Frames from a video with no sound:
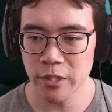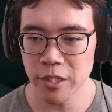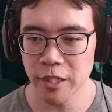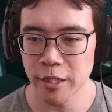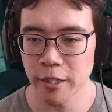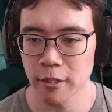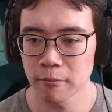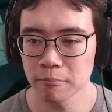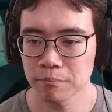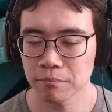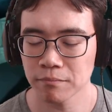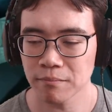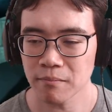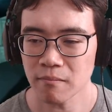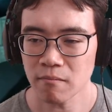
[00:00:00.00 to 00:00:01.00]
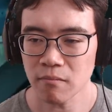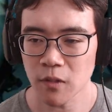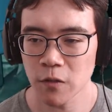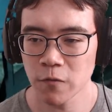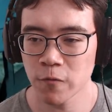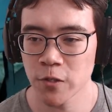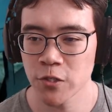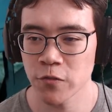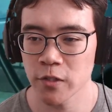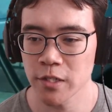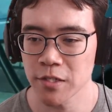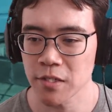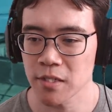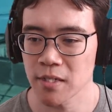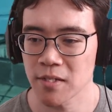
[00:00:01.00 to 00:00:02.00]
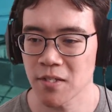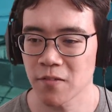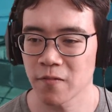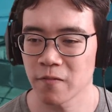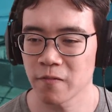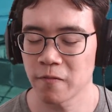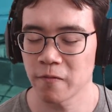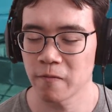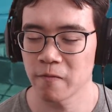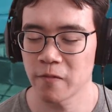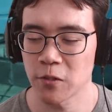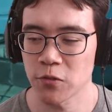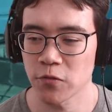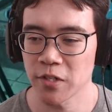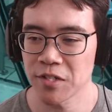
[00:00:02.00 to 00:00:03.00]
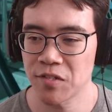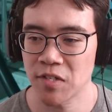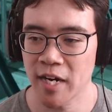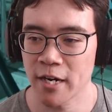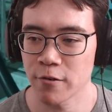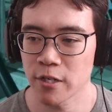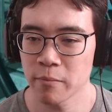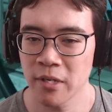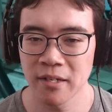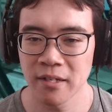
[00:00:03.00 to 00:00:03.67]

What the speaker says: here, first of all, this feels very Skyrim.